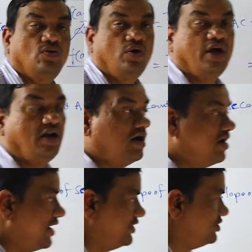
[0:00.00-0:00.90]
Okay, now
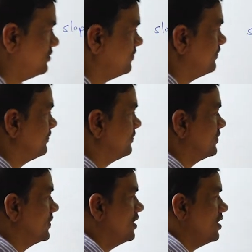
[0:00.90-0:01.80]
right.
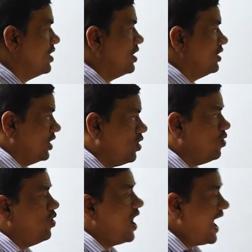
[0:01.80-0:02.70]

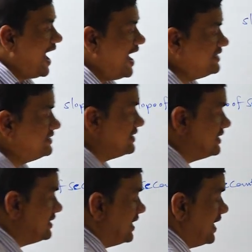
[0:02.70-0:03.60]
Now as
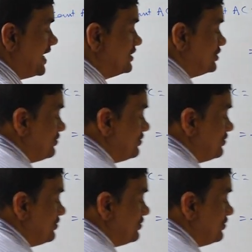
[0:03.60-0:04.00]
h